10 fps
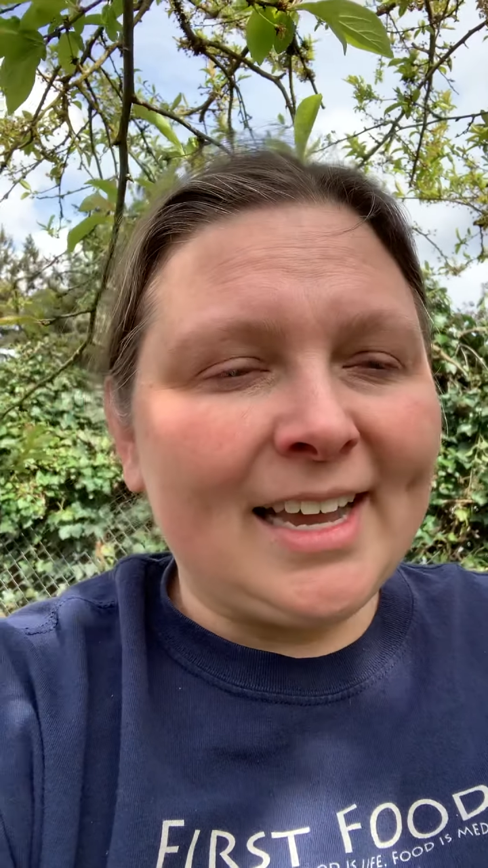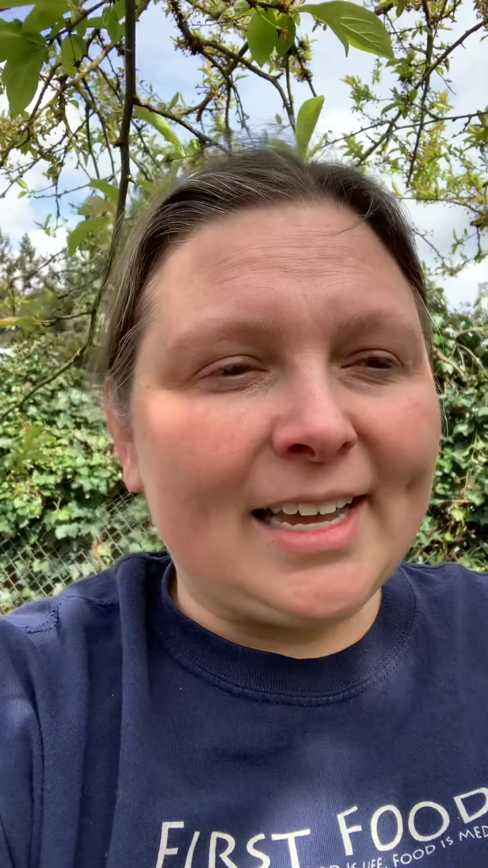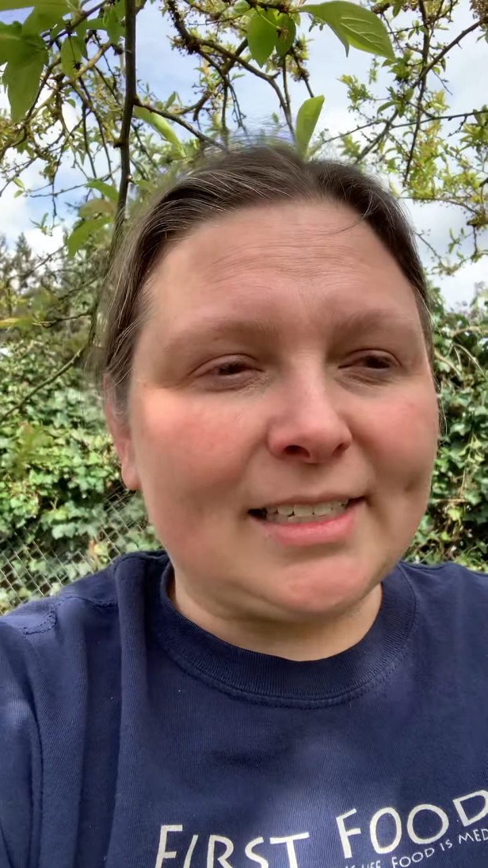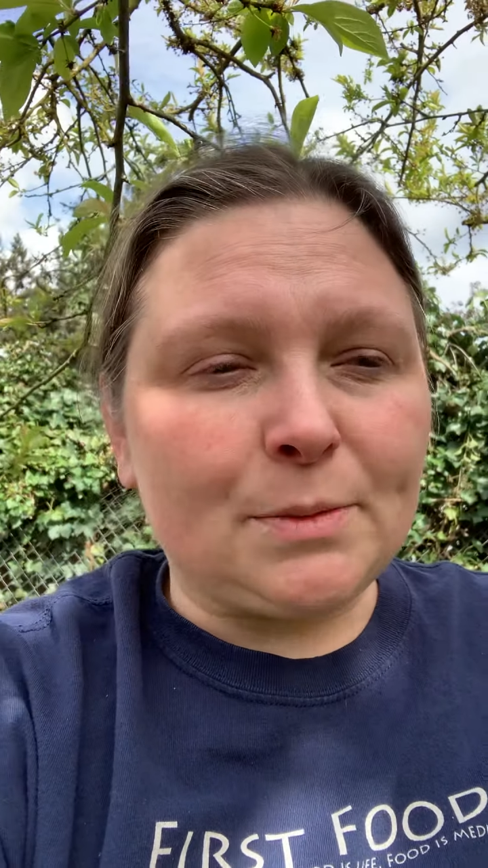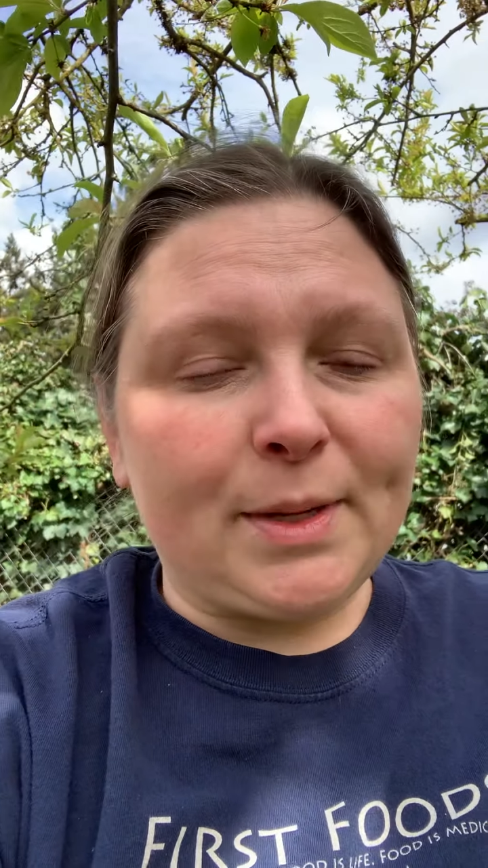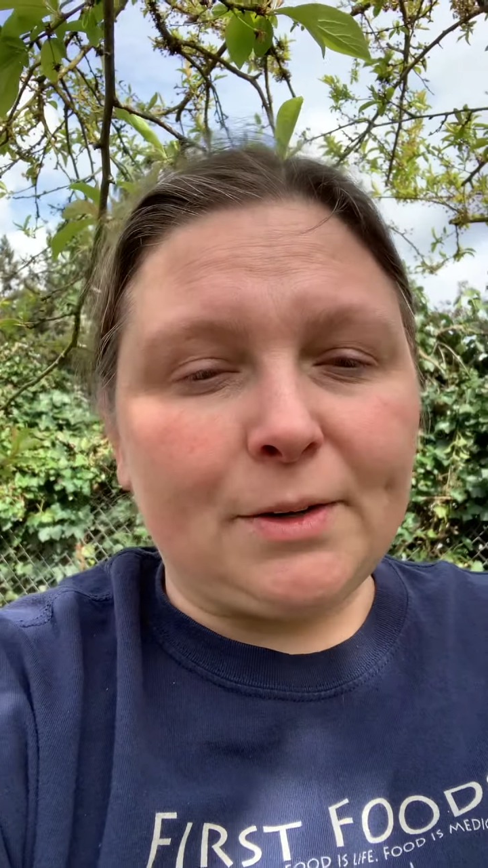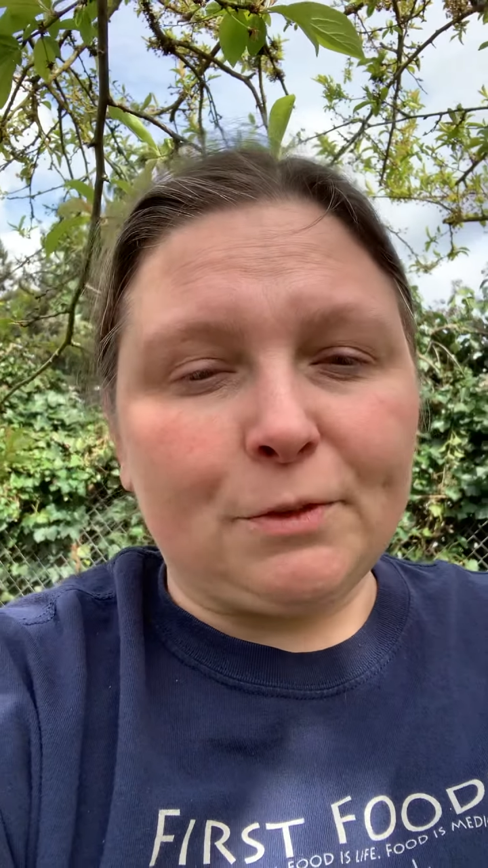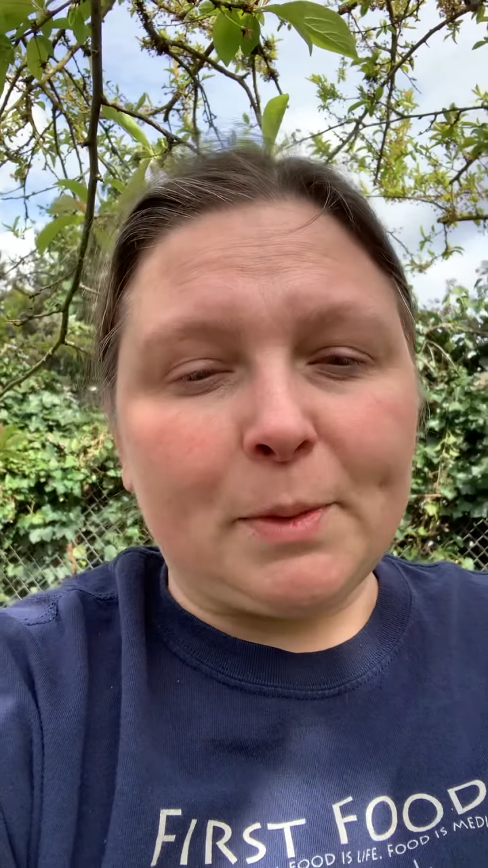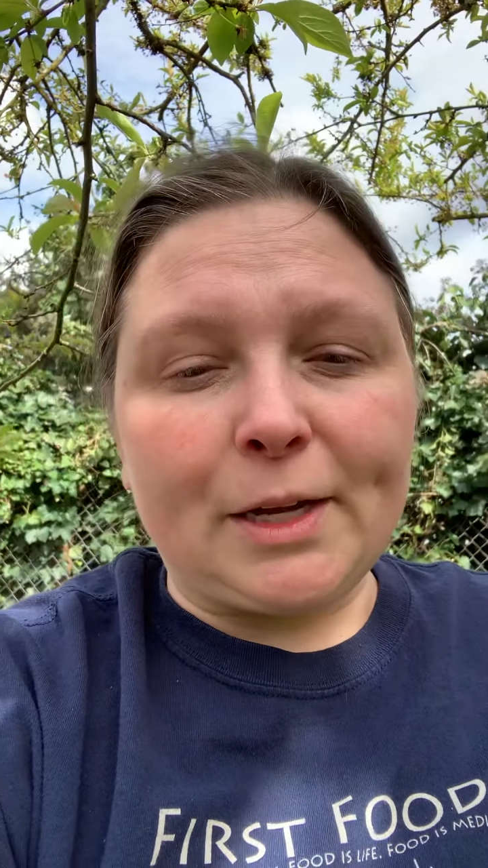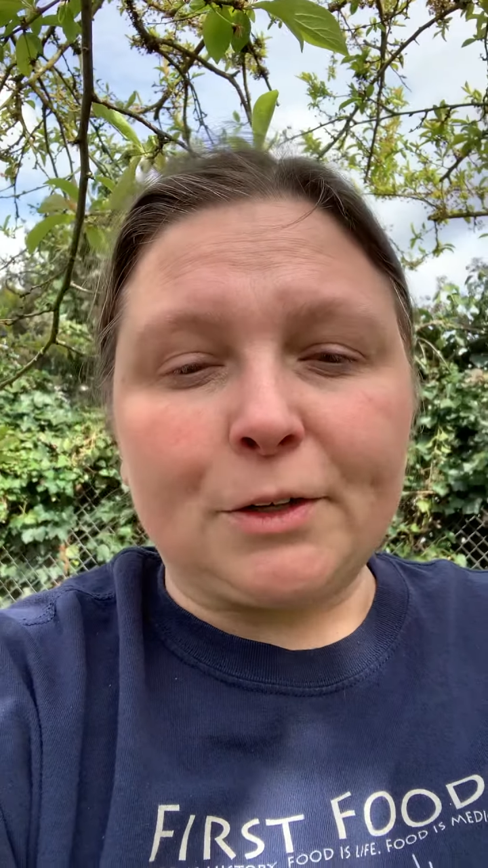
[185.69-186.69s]
It's a bit of a
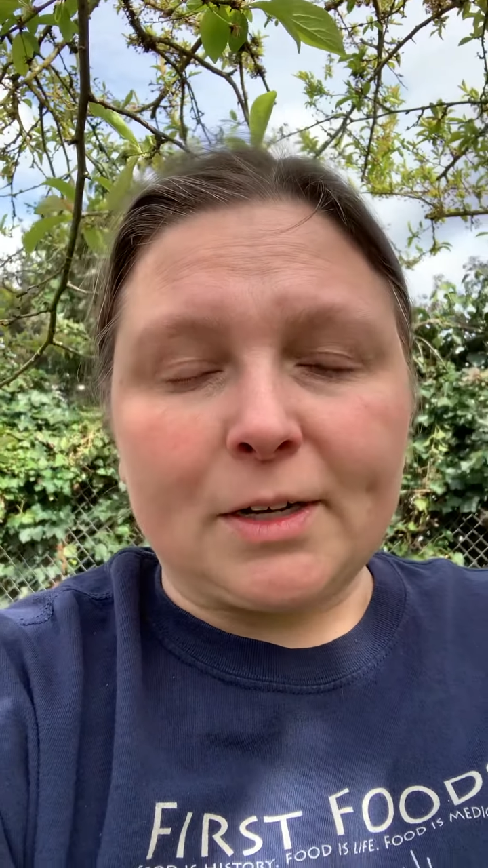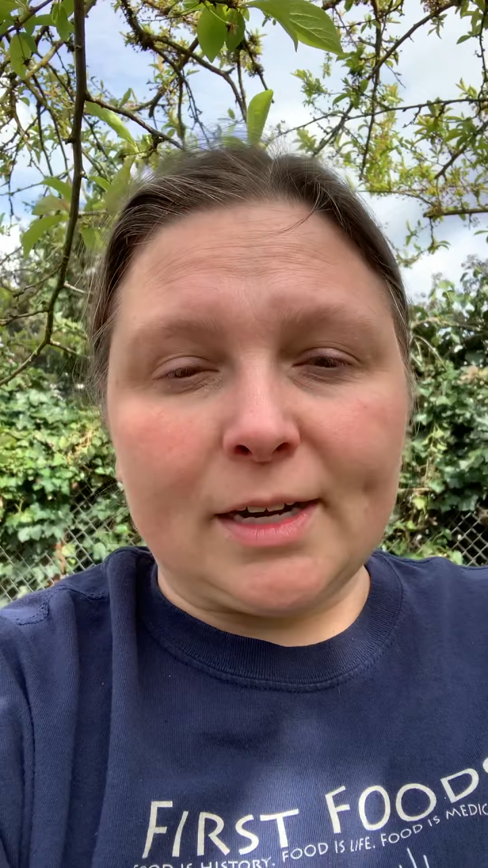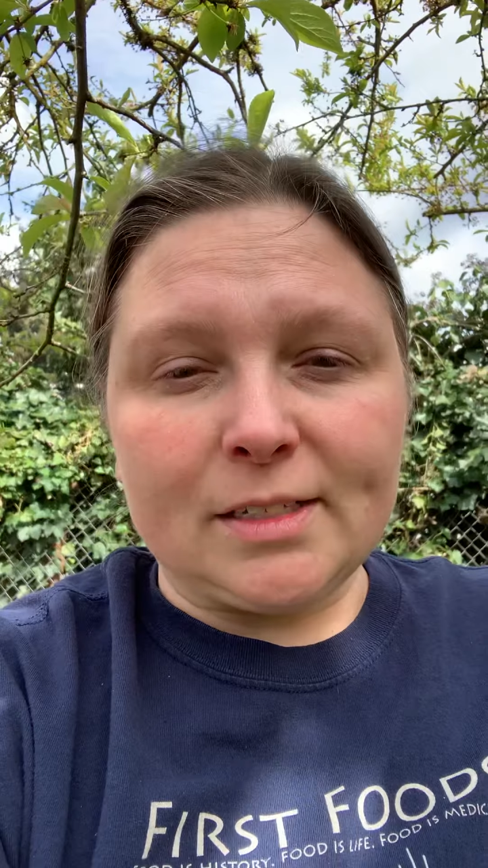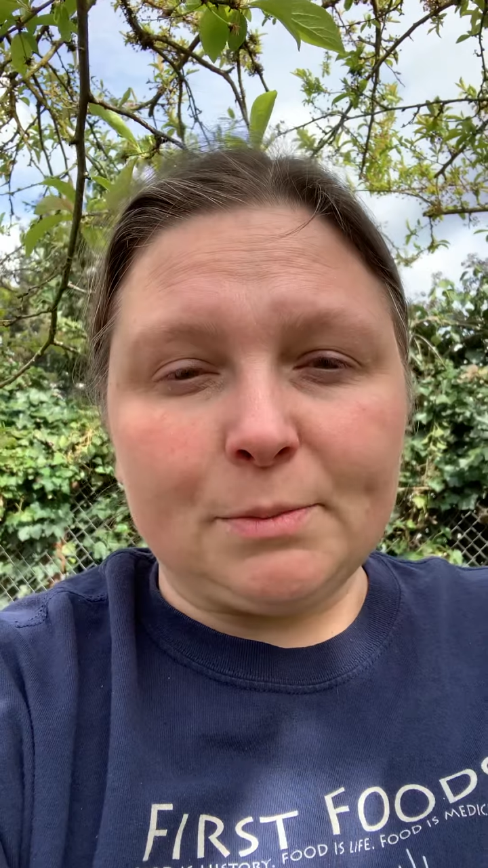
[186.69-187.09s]
microcosm